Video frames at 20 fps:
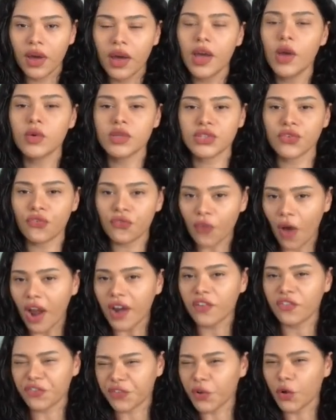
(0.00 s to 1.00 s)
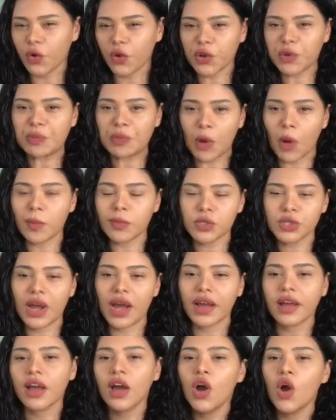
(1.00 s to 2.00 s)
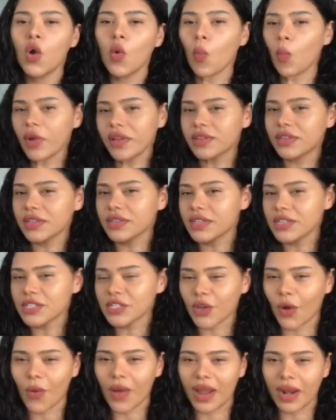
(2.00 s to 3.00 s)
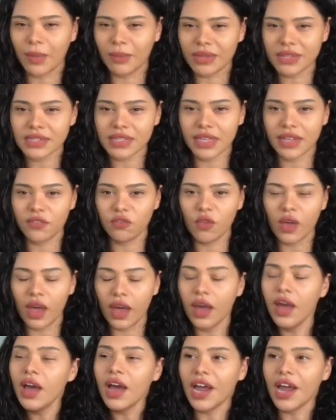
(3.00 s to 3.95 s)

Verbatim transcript: It was a fun, feel-good pop track with the disco elements in there.